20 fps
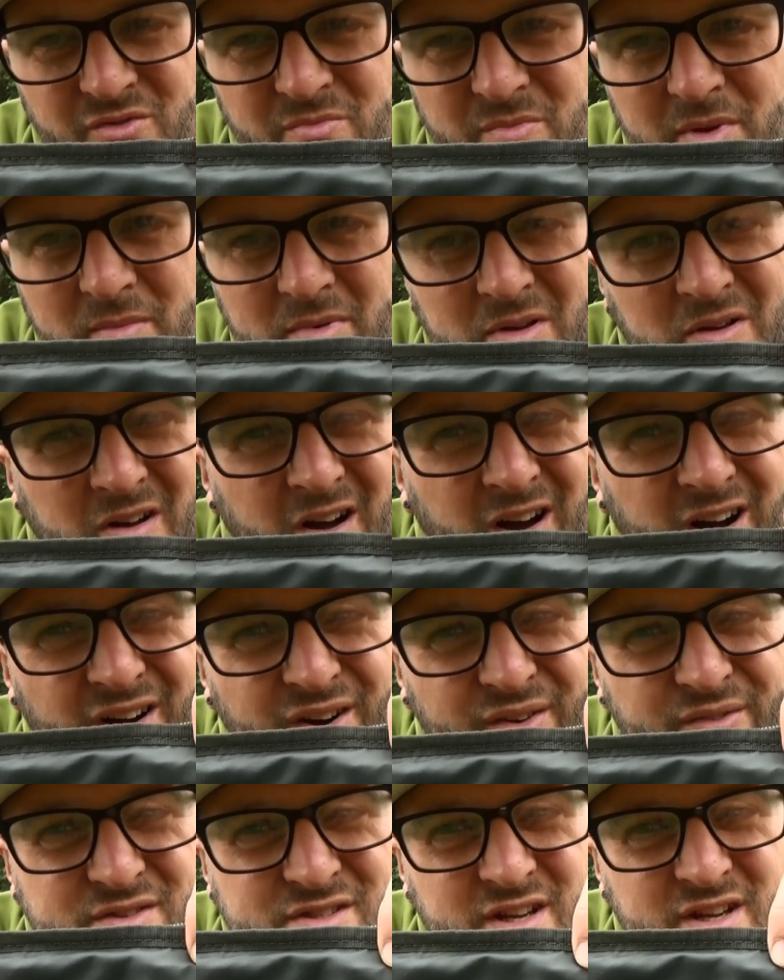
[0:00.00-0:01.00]
of maybe like a
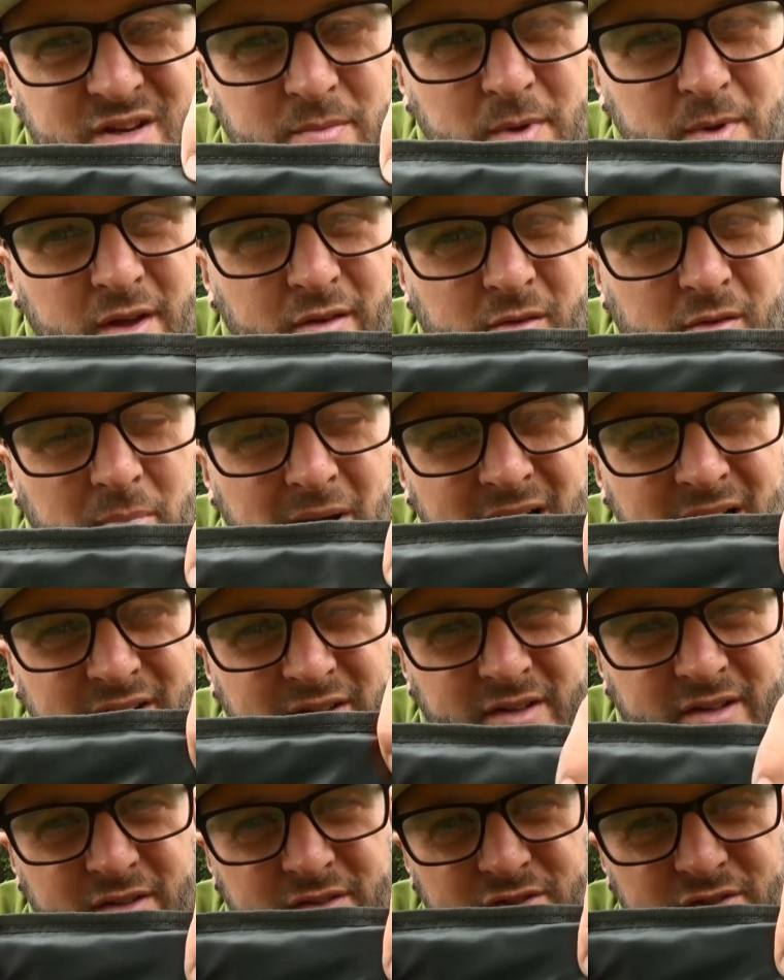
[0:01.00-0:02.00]
½ centimetre of
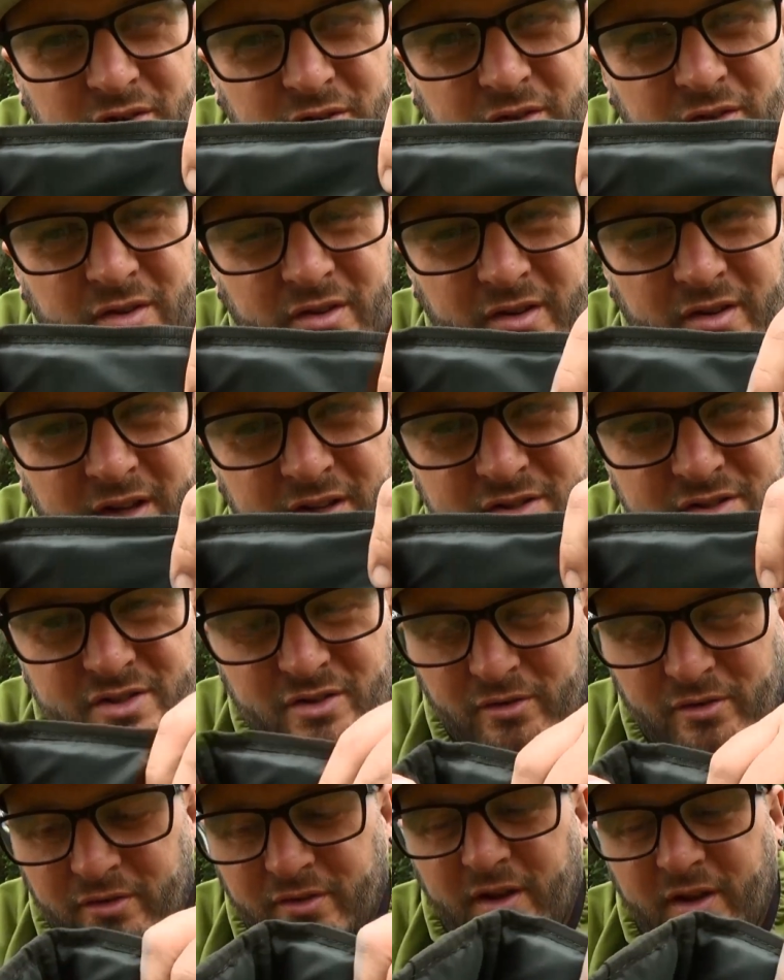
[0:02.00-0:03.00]
padding inside
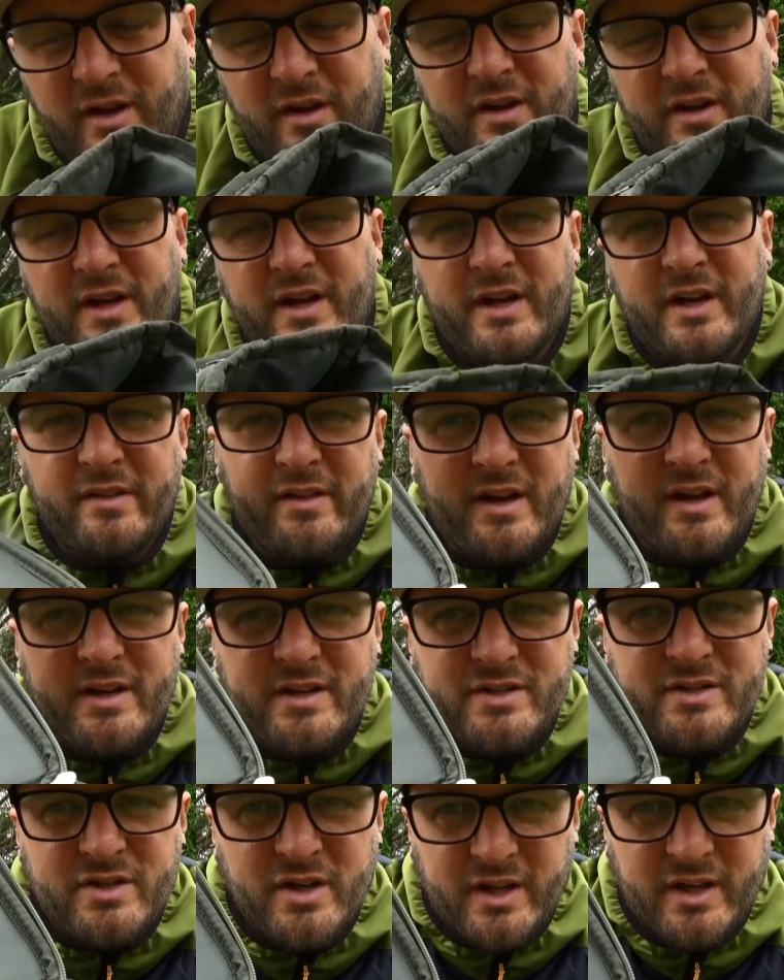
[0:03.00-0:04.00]
there, and that
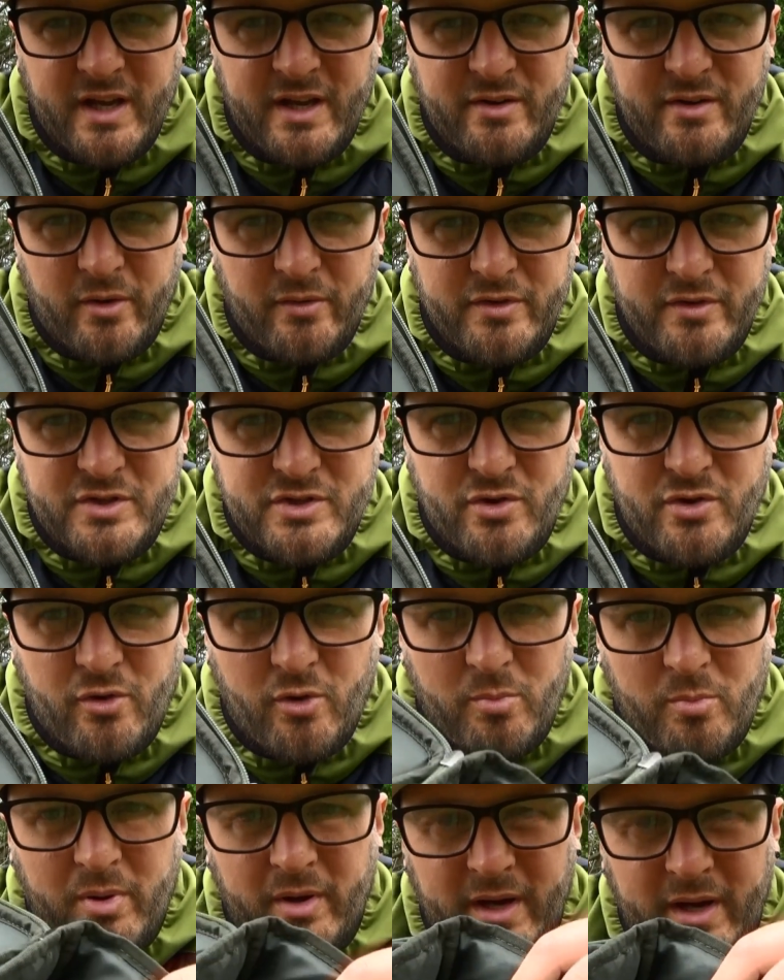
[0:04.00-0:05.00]
is again on the
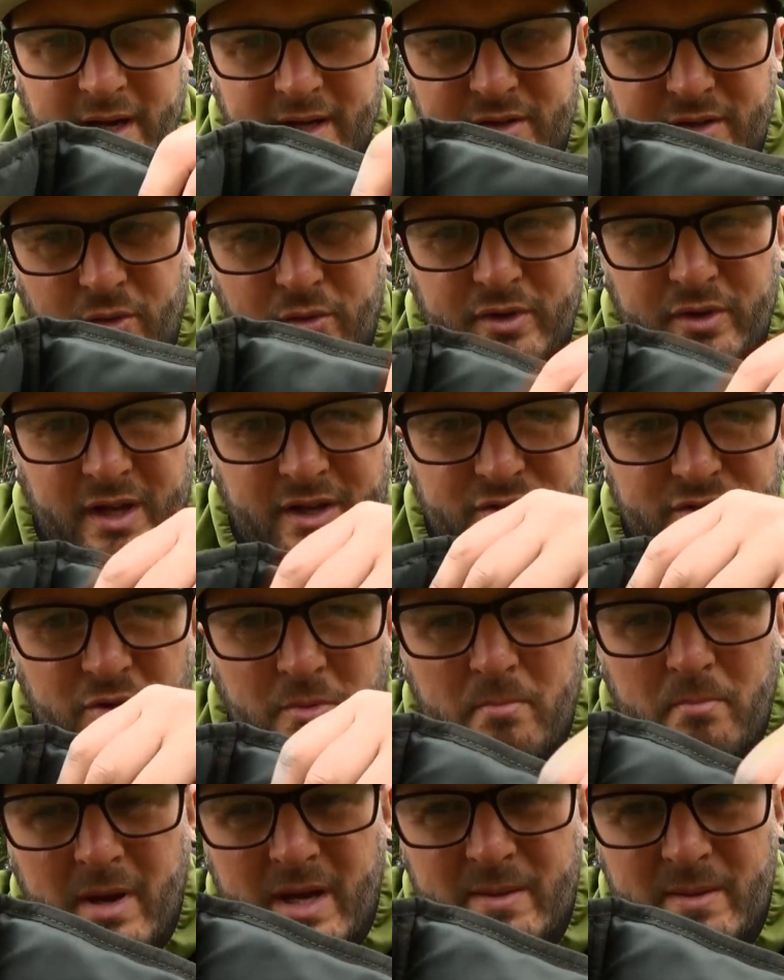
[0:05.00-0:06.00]
top and on the actual
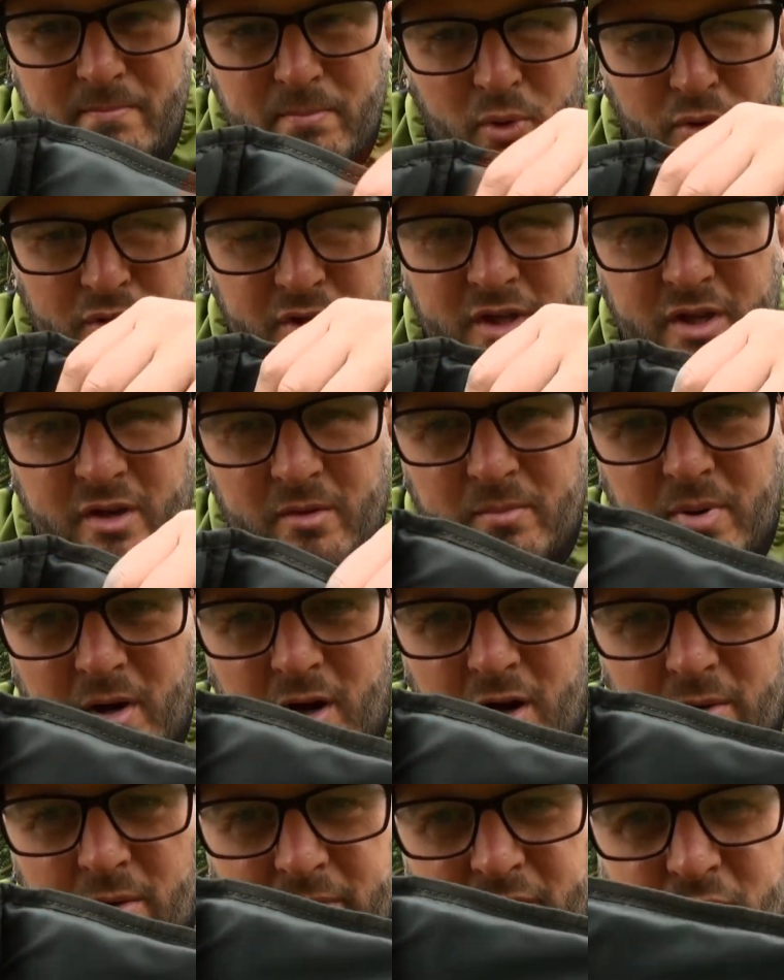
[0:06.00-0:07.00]
main body
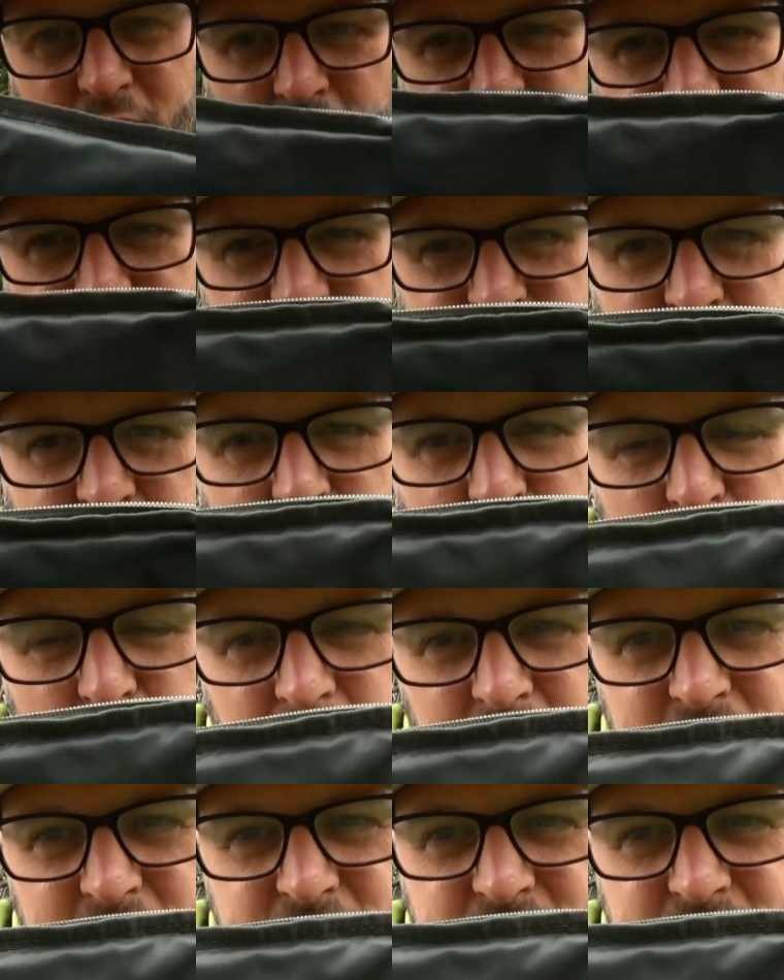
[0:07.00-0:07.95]
compartment of the spool case.